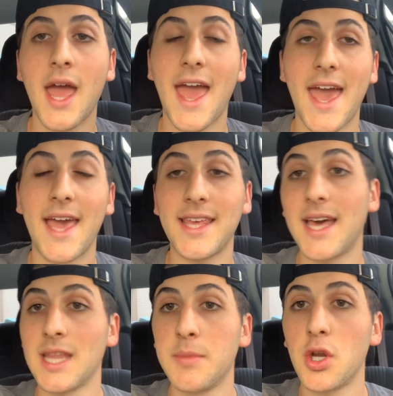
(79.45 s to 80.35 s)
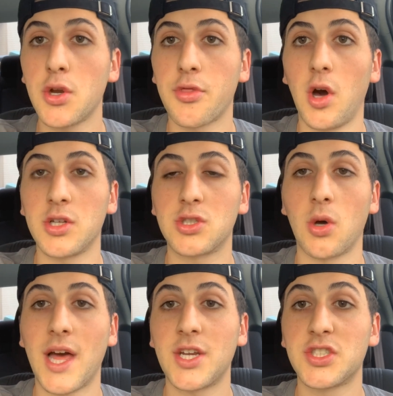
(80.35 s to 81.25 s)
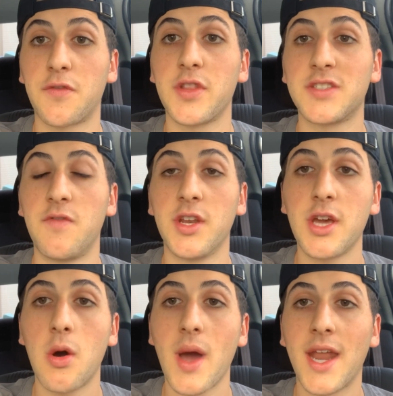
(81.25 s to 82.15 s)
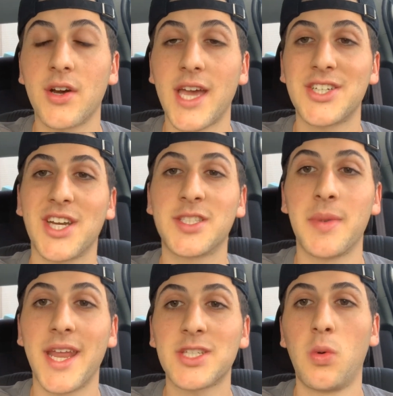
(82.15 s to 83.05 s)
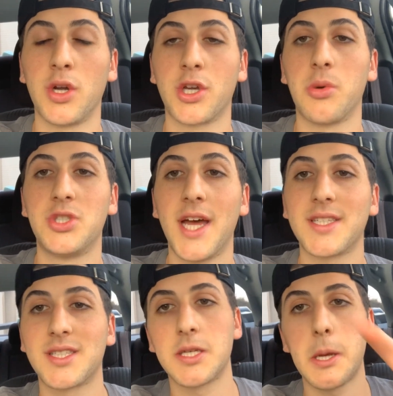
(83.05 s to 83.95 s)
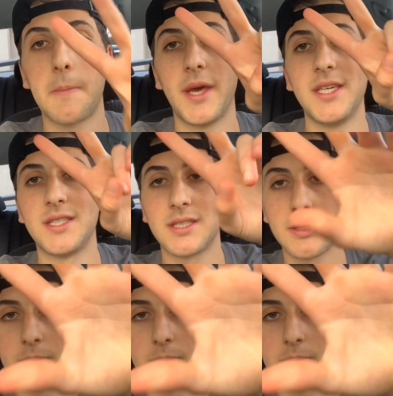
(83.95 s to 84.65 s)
And yeah, let me know your thoughts. So that does it for this video. And I'll catch you guys in my next one. Go Jets. Peace.